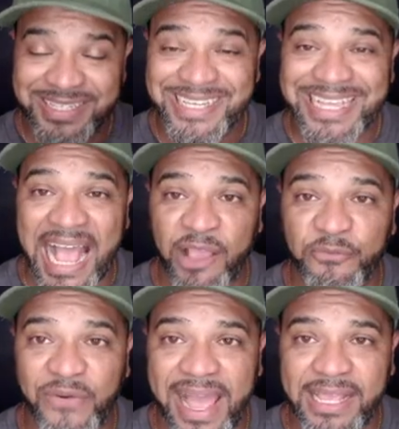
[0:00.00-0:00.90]
this is
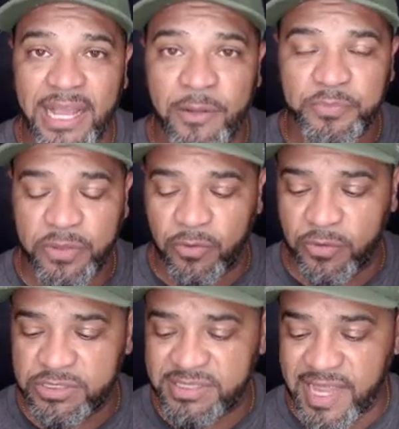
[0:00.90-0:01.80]
HiFi
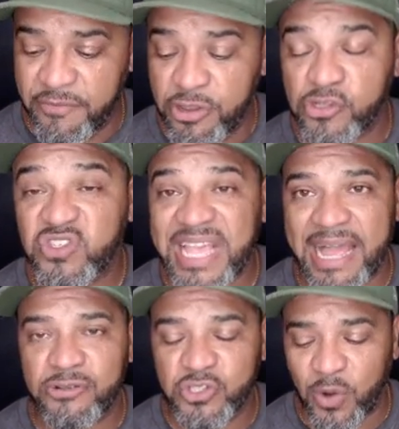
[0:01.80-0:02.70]
stereo
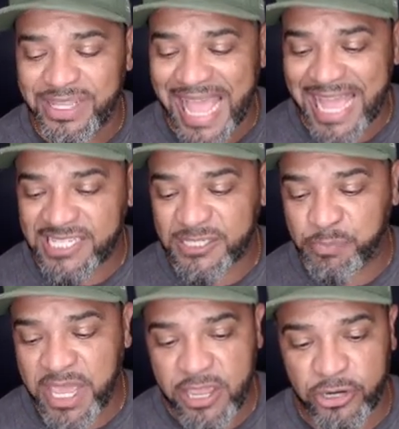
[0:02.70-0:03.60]
sound, so it has
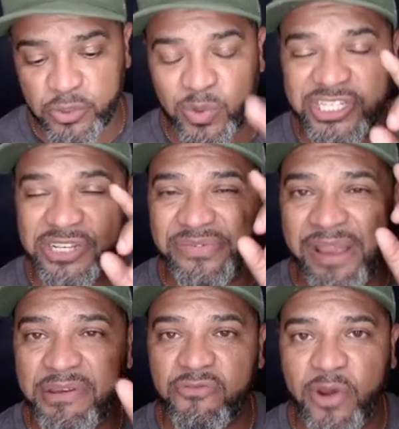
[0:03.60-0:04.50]
speakers, which is
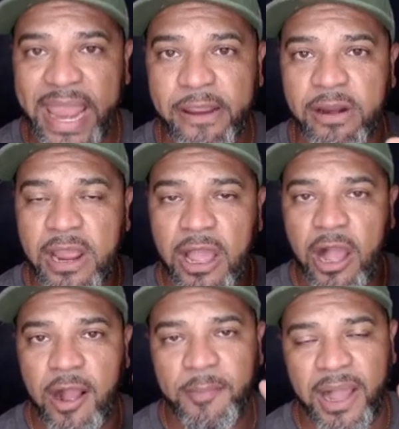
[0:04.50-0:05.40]
very rare
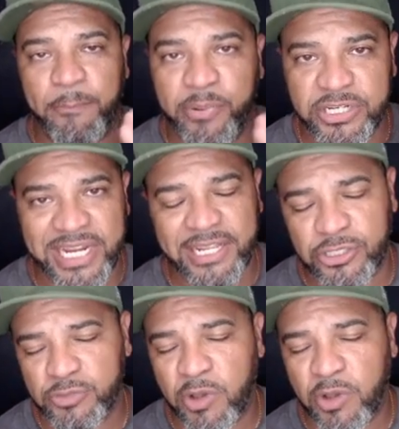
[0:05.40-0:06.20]
on projectors.